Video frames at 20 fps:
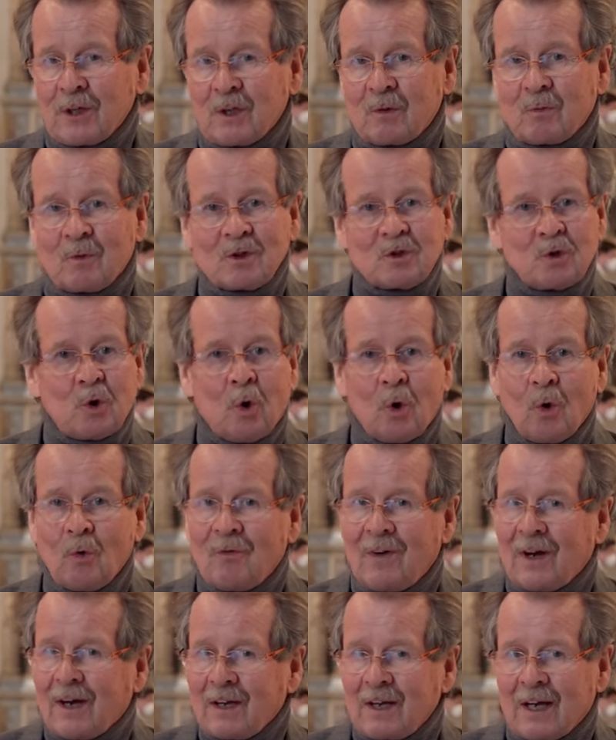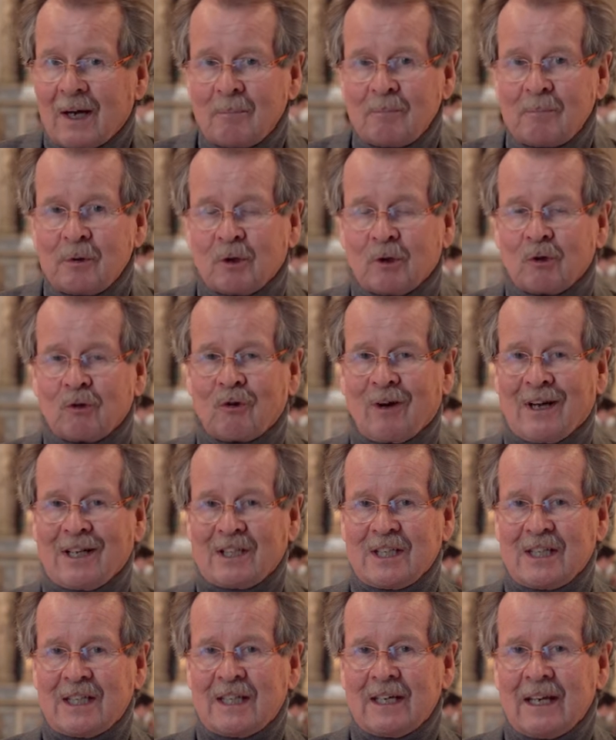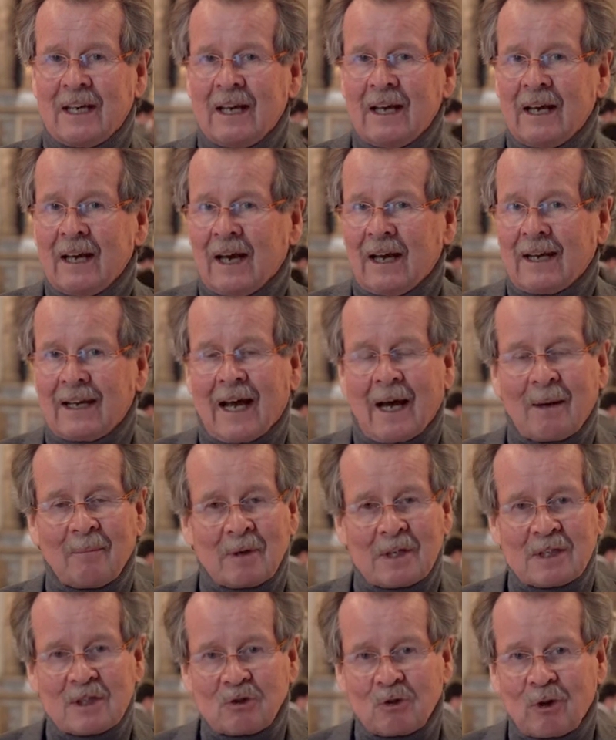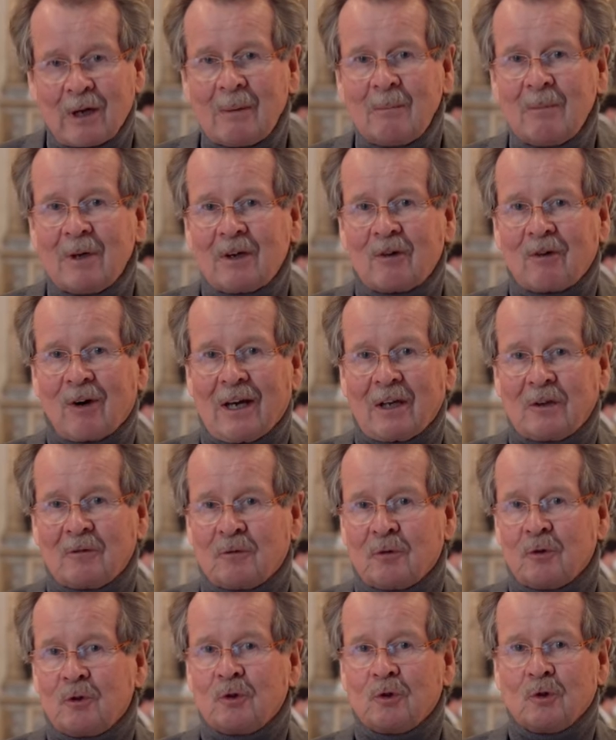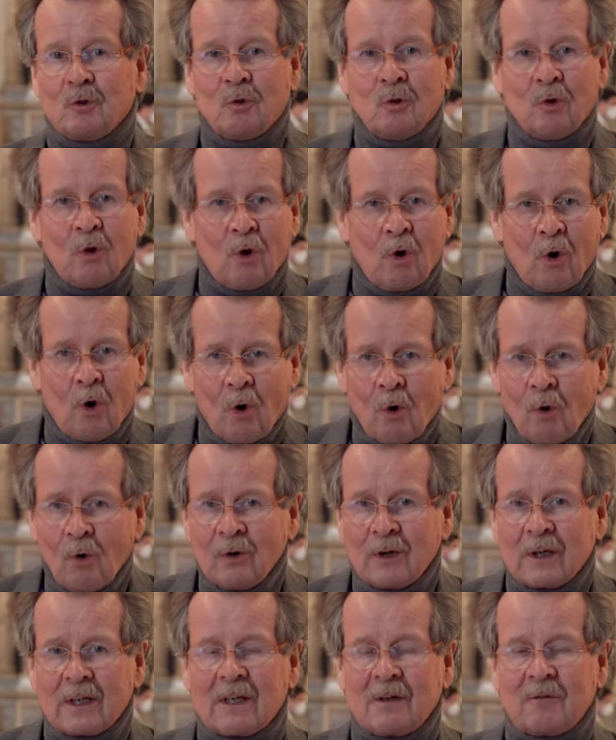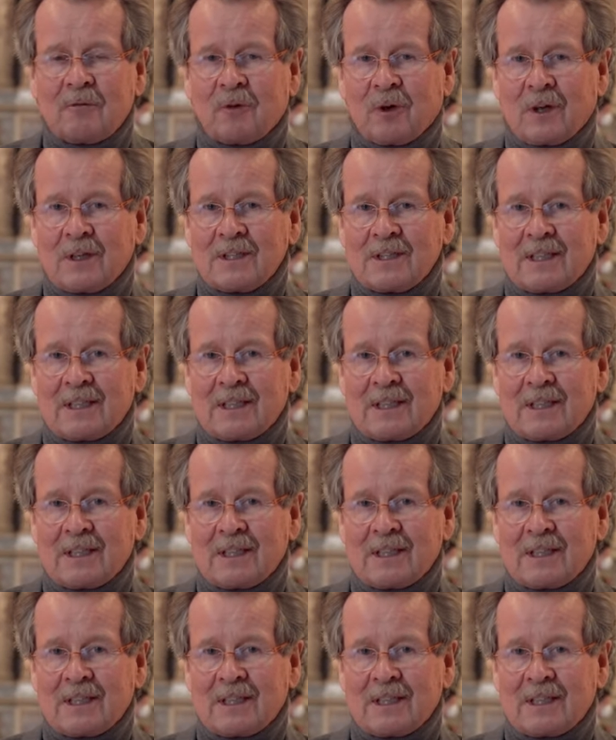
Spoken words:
It was all very unbureaucratic, and I'm extremely grateful to all the different